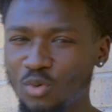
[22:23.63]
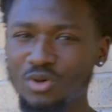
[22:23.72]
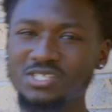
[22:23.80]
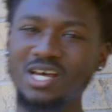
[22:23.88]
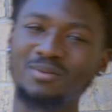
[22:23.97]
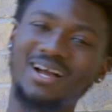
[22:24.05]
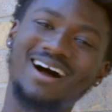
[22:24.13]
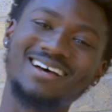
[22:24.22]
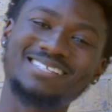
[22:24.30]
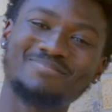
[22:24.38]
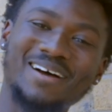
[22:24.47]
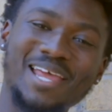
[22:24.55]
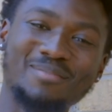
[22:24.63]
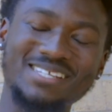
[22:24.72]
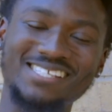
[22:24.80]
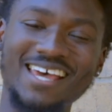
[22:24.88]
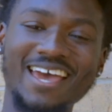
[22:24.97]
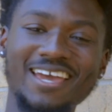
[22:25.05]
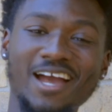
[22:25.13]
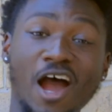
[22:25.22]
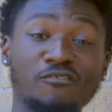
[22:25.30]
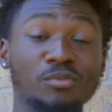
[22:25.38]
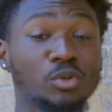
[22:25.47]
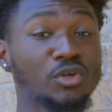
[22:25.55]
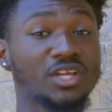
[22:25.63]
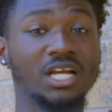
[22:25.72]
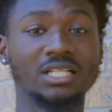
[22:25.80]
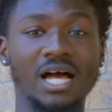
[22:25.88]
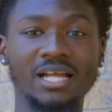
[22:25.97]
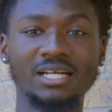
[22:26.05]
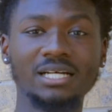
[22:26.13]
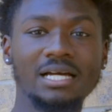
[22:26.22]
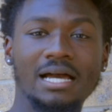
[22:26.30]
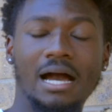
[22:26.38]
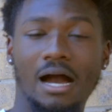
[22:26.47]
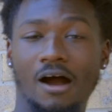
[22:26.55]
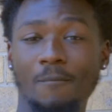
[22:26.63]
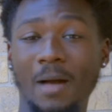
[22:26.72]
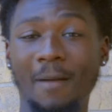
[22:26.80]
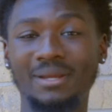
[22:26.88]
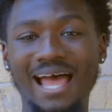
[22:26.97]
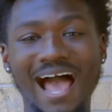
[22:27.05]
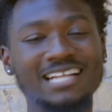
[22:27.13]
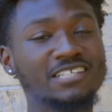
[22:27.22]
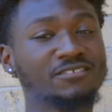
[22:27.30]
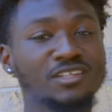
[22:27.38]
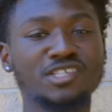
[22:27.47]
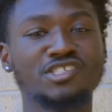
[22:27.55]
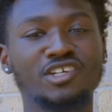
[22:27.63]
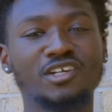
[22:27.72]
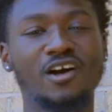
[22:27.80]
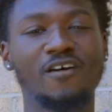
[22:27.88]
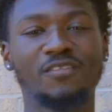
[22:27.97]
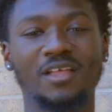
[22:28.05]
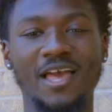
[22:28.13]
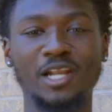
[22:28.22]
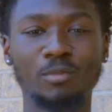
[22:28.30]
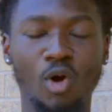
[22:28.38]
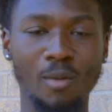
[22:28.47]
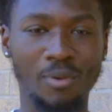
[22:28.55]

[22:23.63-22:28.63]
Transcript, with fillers: What's up, guys? My name is Zay. I'm from North Carolina. Um, I'm an active listener of the Handlebar